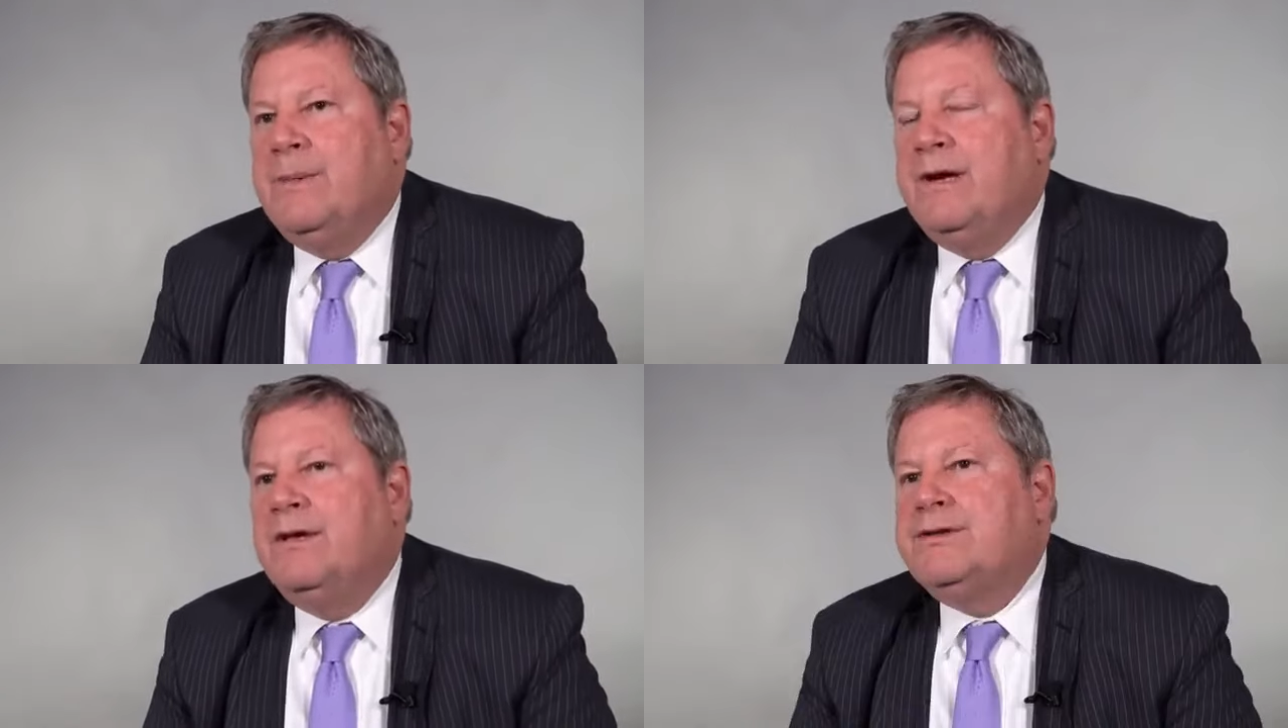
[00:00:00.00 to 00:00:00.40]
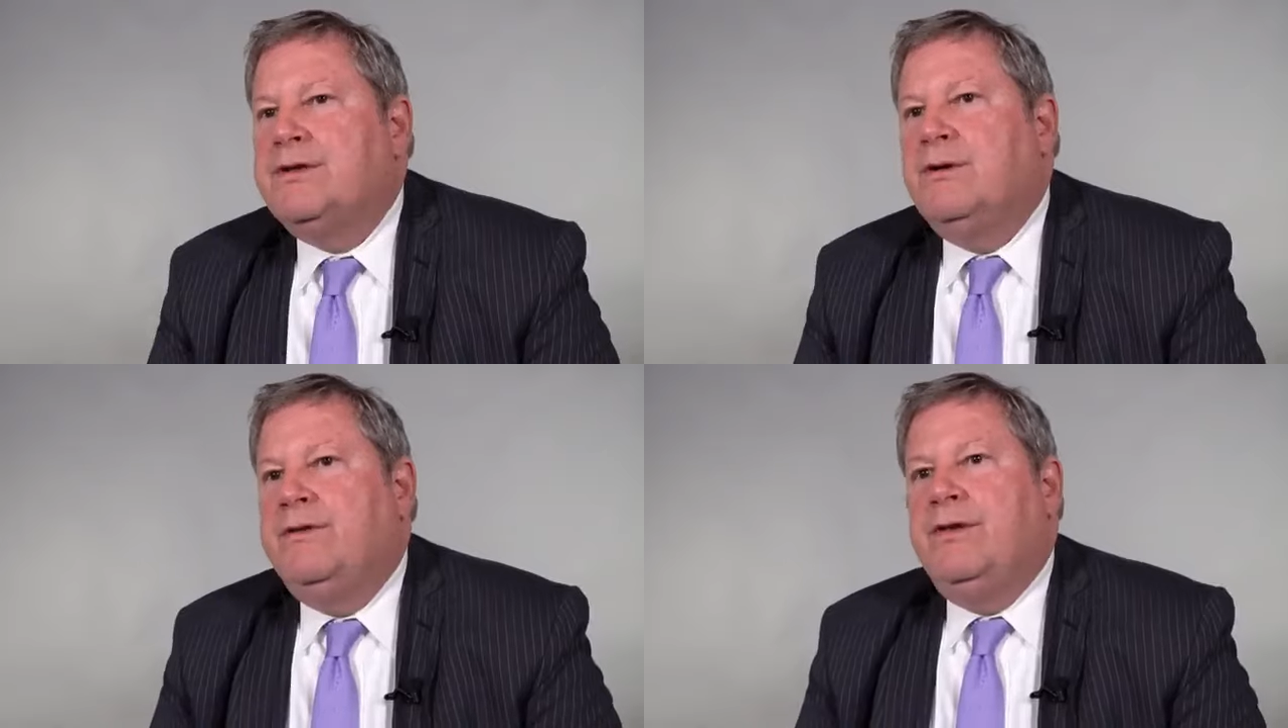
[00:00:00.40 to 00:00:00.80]
But
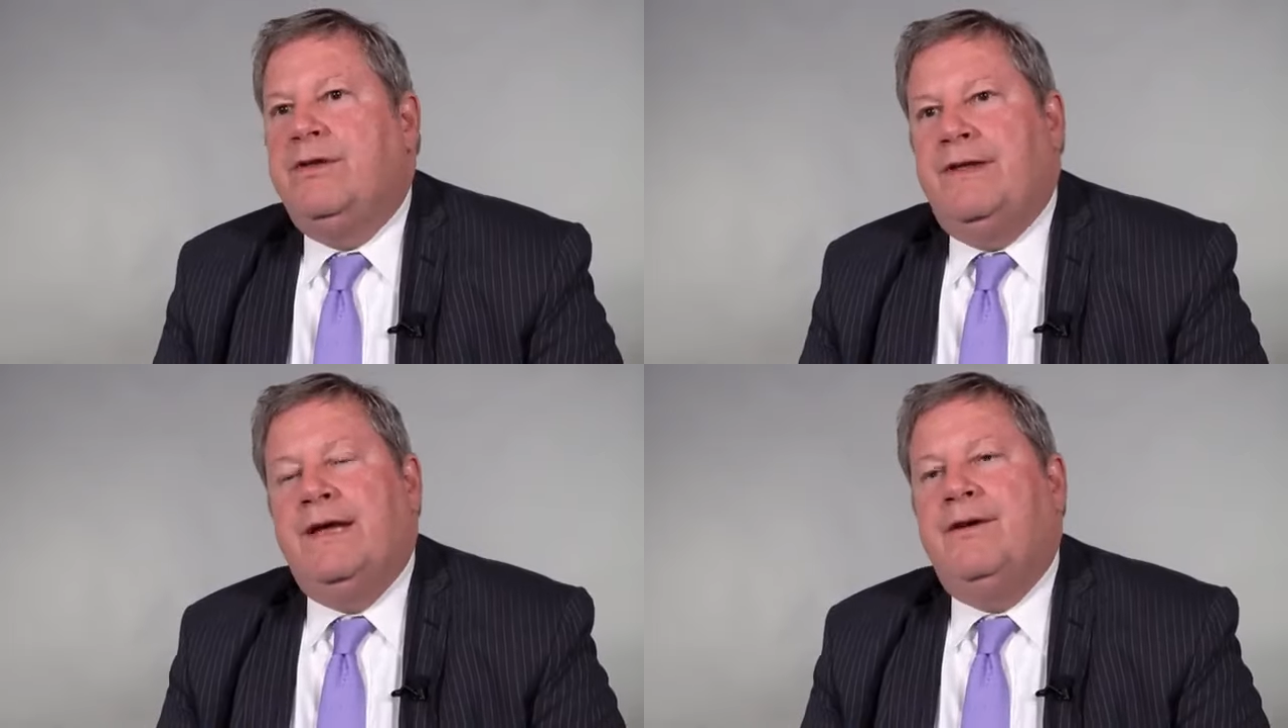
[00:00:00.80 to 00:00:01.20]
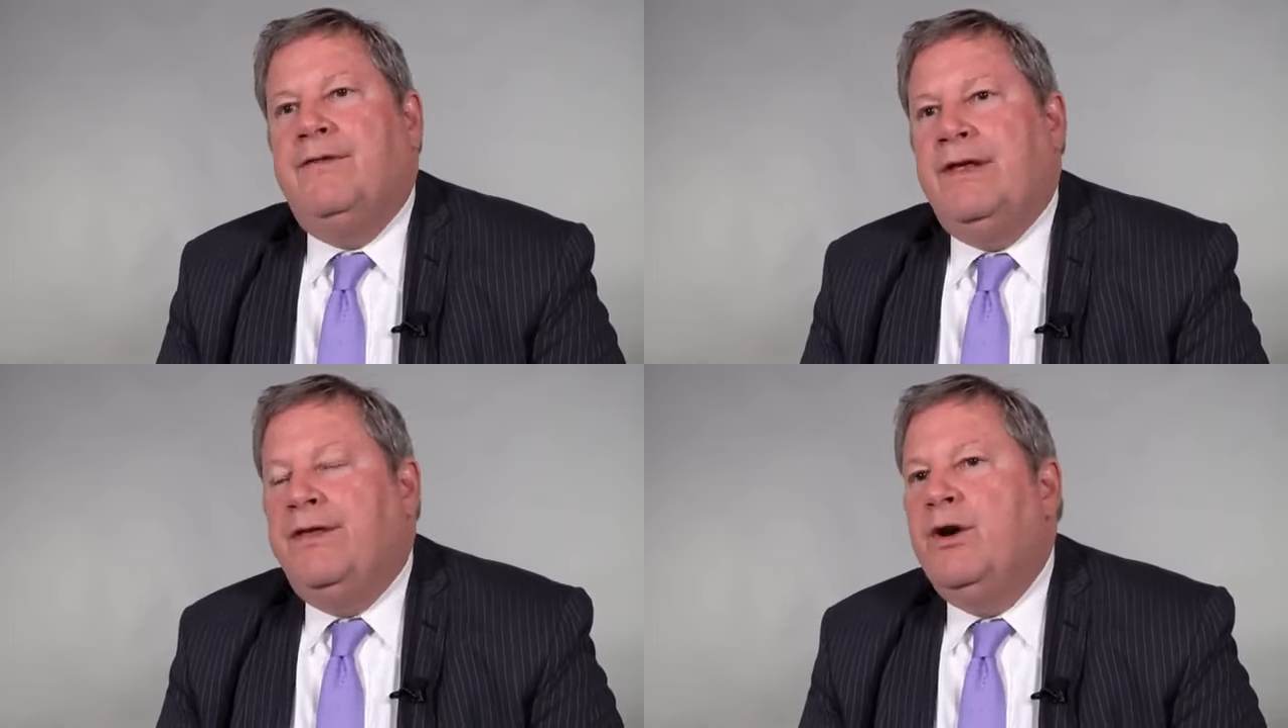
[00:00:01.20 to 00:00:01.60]
also, if you think
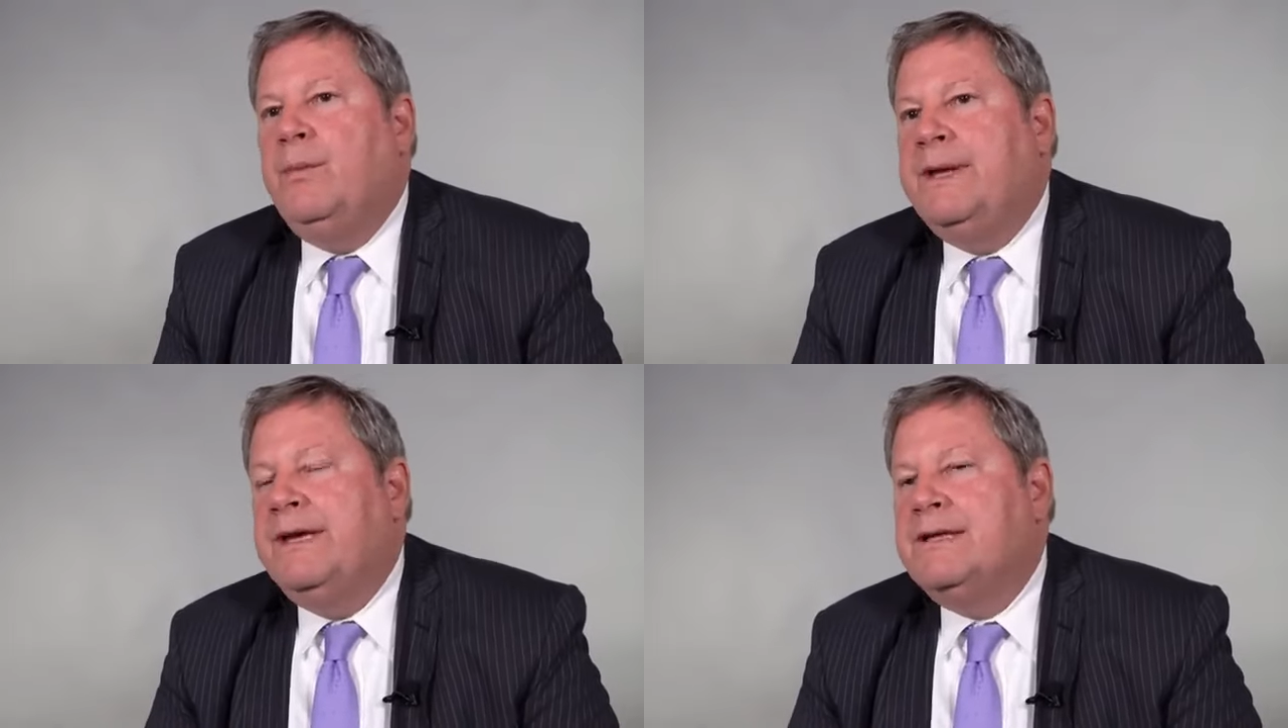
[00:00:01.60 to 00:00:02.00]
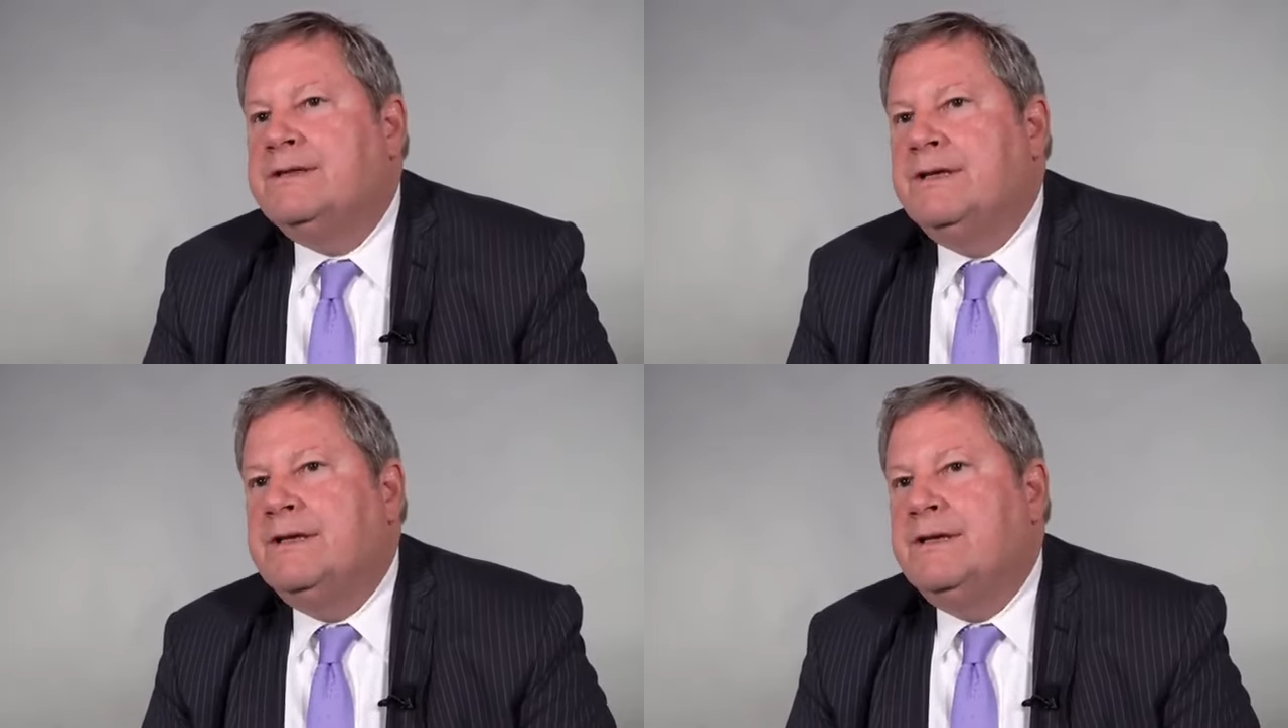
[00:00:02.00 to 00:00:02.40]
of Ethiopia
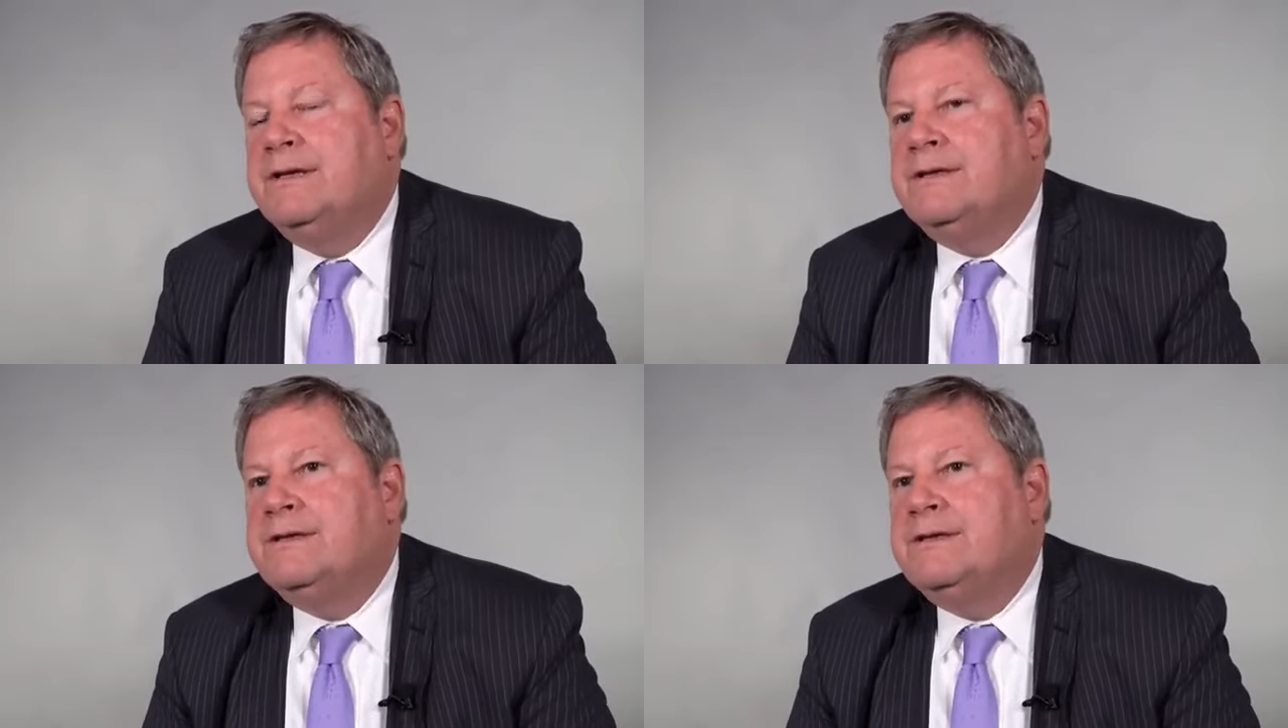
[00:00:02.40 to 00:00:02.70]
as the